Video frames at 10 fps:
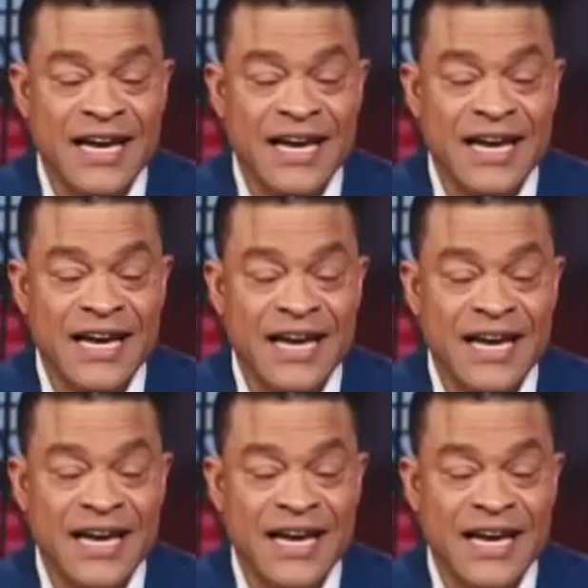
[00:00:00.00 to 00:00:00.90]

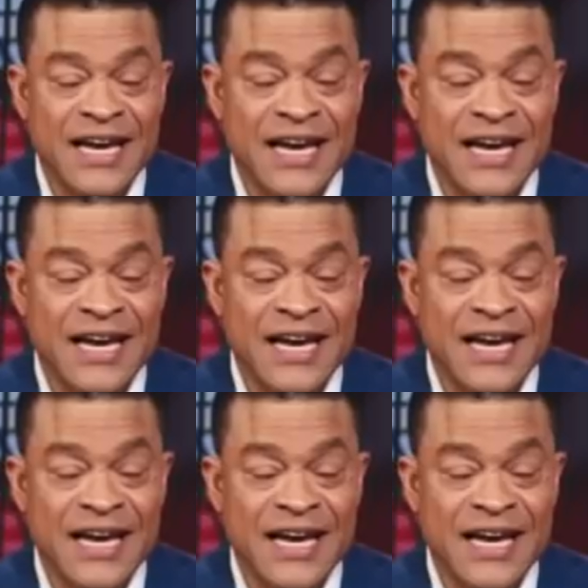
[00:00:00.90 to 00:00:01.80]

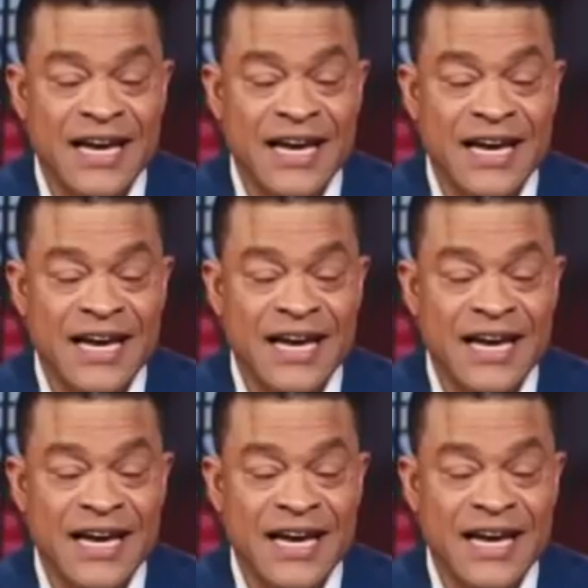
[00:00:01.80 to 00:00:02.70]

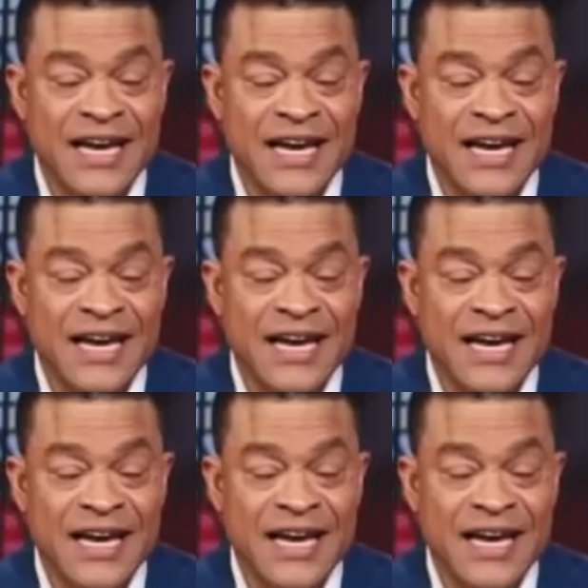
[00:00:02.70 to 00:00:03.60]

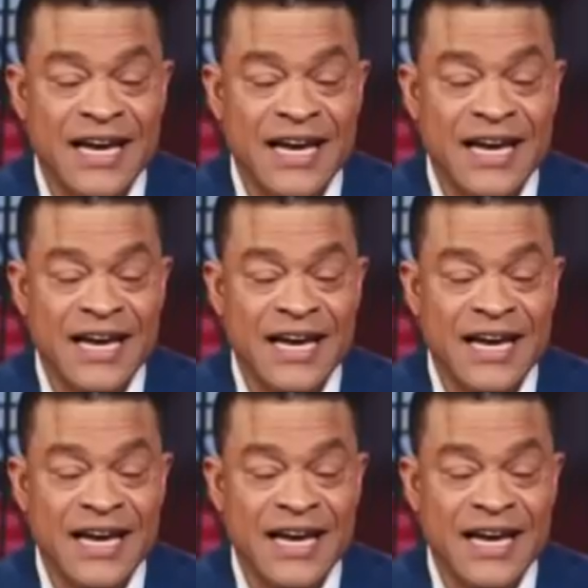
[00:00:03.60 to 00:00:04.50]

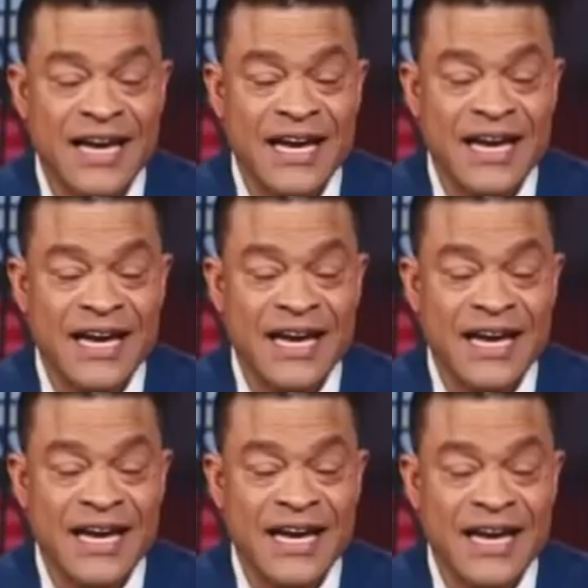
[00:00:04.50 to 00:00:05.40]

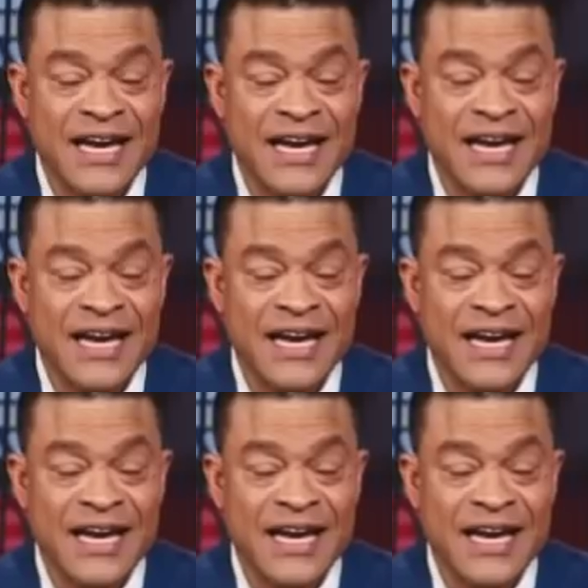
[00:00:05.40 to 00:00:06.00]
This person isn't speaking.